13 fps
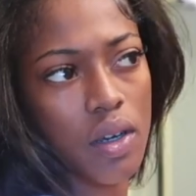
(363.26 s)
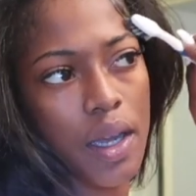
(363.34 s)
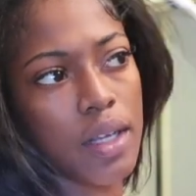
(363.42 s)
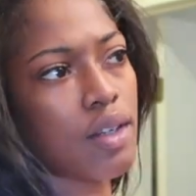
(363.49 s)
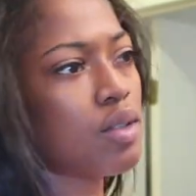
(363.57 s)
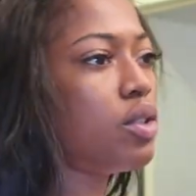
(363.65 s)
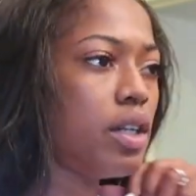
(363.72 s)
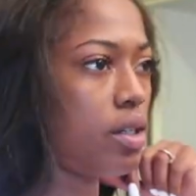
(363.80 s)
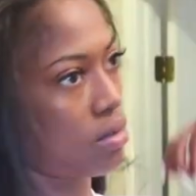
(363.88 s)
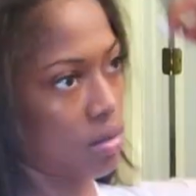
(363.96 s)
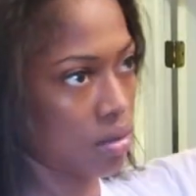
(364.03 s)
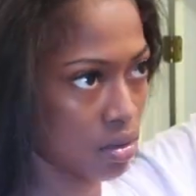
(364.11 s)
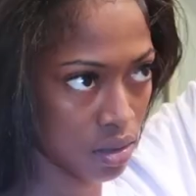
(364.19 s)
what I
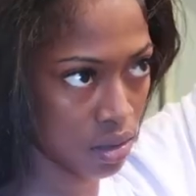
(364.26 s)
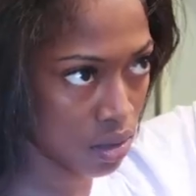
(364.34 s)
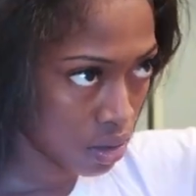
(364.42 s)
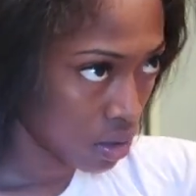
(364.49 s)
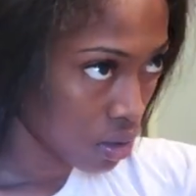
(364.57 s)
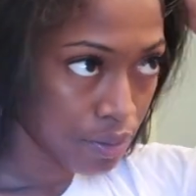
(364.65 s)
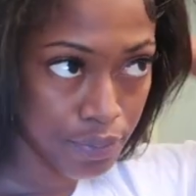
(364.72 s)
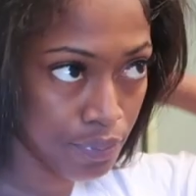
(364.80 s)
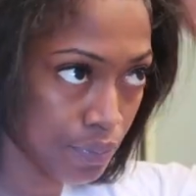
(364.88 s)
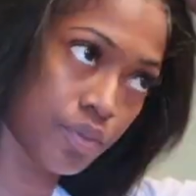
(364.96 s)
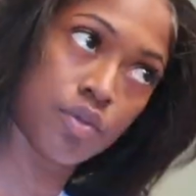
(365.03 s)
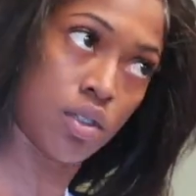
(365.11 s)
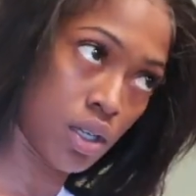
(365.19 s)
really do. I know
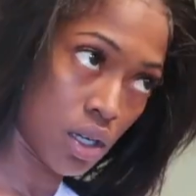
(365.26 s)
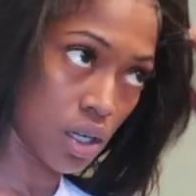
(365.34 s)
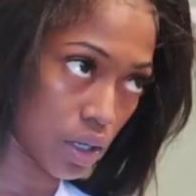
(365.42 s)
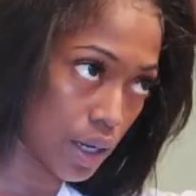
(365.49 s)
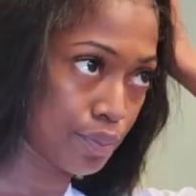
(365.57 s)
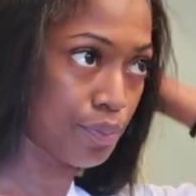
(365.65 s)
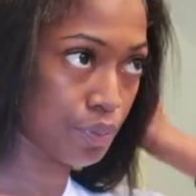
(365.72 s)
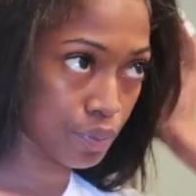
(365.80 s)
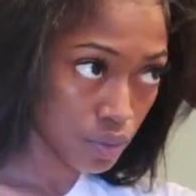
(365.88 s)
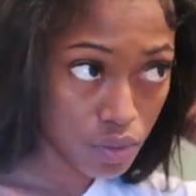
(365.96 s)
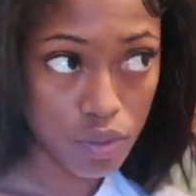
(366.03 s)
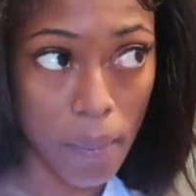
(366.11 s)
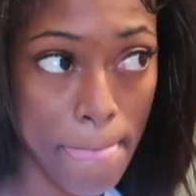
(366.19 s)
I take some hair
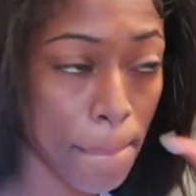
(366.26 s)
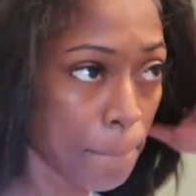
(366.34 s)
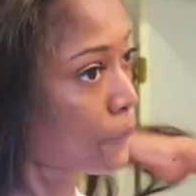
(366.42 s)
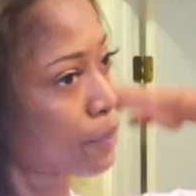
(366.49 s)
down.